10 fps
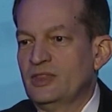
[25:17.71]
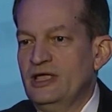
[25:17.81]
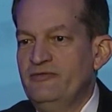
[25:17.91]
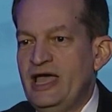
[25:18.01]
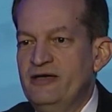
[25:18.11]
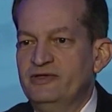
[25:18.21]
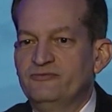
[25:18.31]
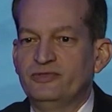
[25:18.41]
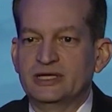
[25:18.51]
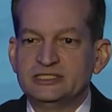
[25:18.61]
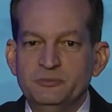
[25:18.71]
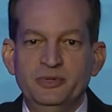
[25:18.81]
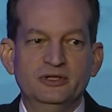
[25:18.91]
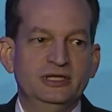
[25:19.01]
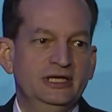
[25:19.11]
of having
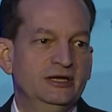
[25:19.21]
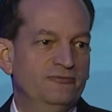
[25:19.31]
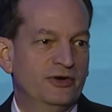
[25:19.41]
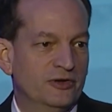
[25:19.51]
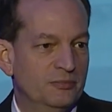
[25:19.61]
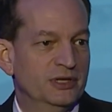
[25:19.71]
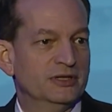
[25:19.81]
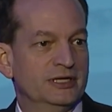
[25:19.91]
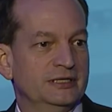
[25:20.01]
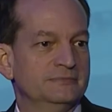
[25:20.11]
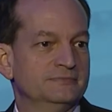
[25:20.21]
flexibility and variability.